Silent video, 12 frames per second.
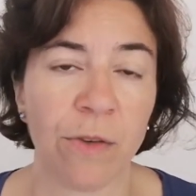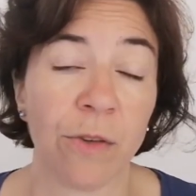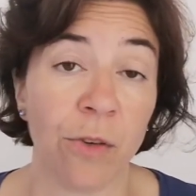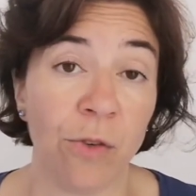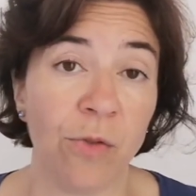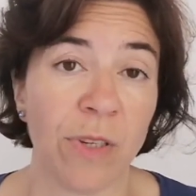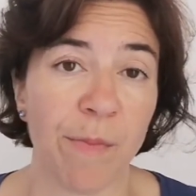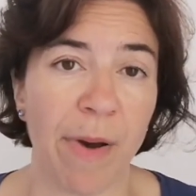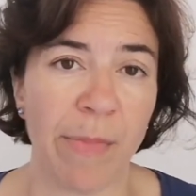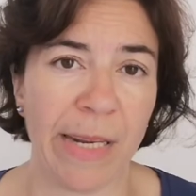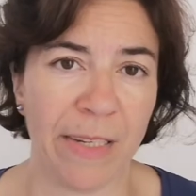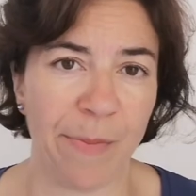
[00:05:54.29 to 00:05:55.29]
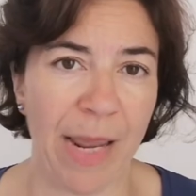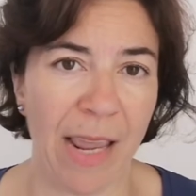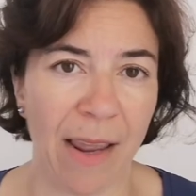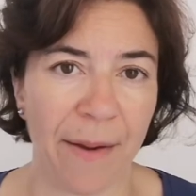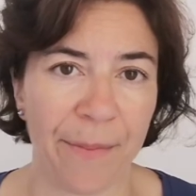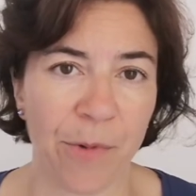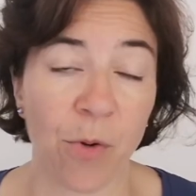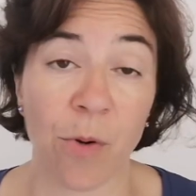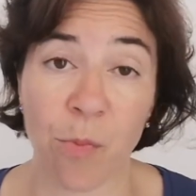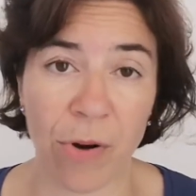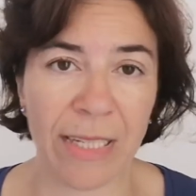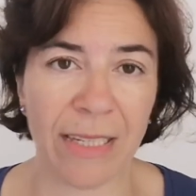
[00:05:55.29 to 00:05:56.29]
to do some public speaking
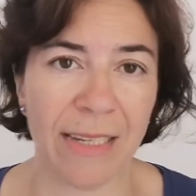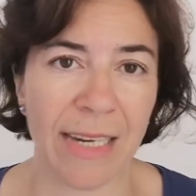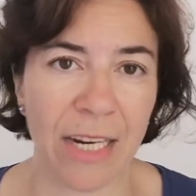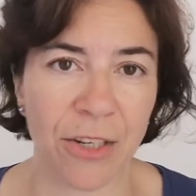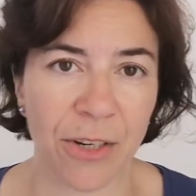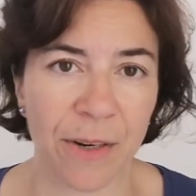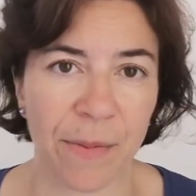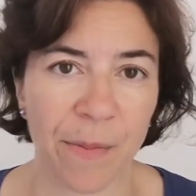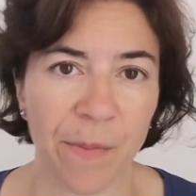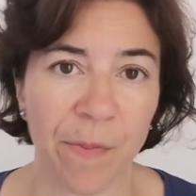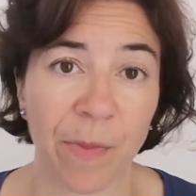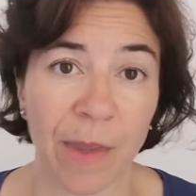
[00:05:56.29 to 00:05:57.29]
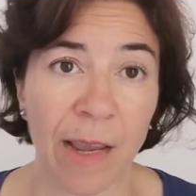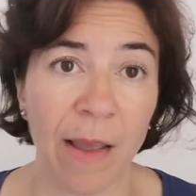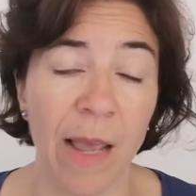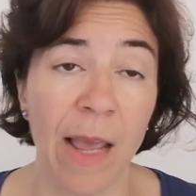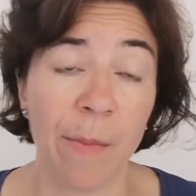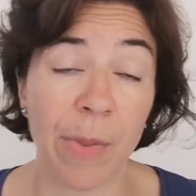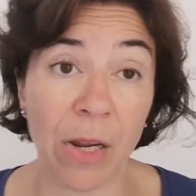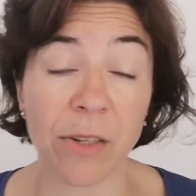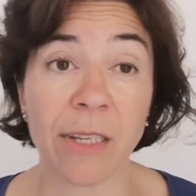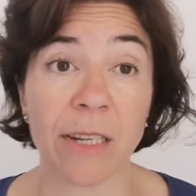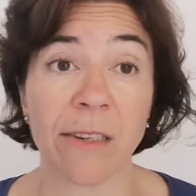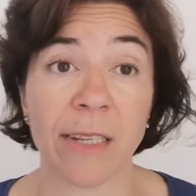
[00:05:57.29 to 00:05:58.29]
or presentation
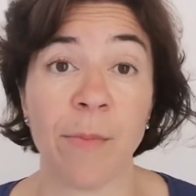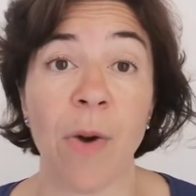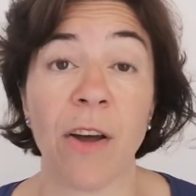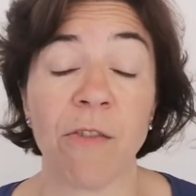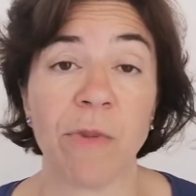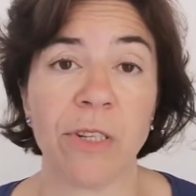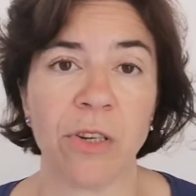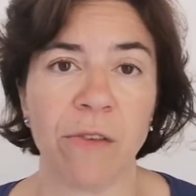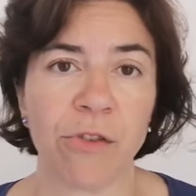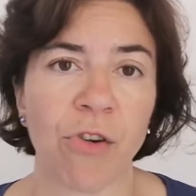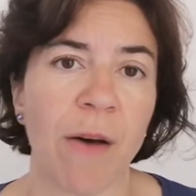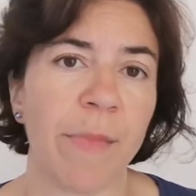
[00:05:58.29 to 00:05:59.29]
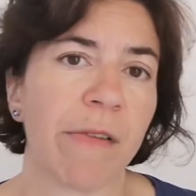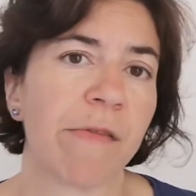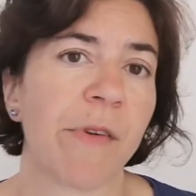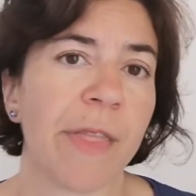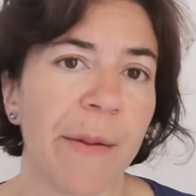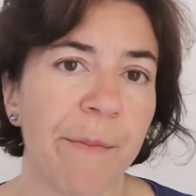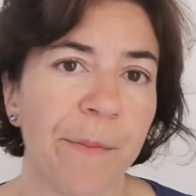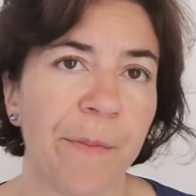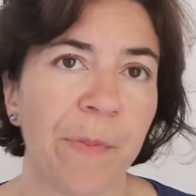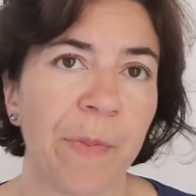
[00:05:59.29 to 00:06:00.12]
because there's some unresolved trauma for them.